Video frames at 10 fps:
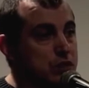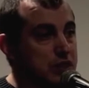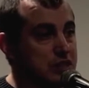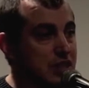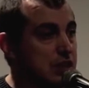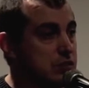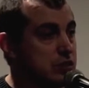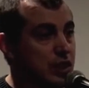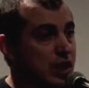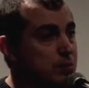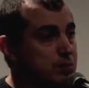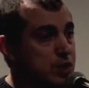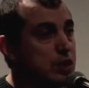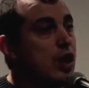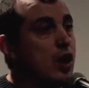of the containers it comes
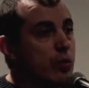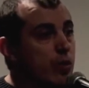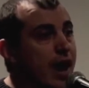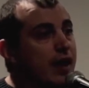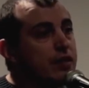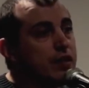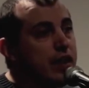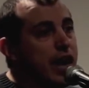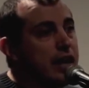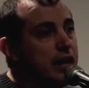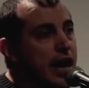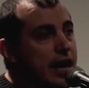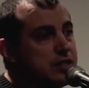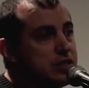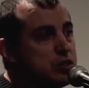in rather than
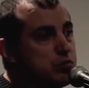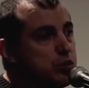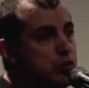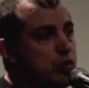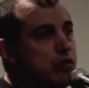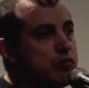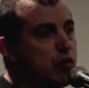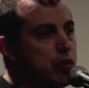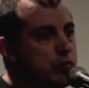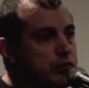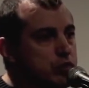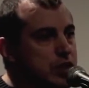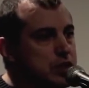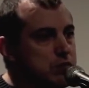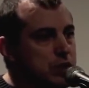as its pure form of
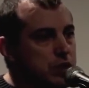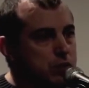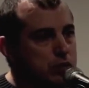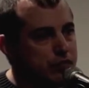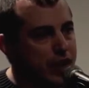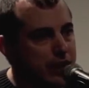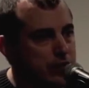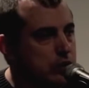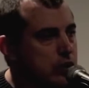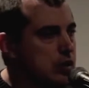transmittable value.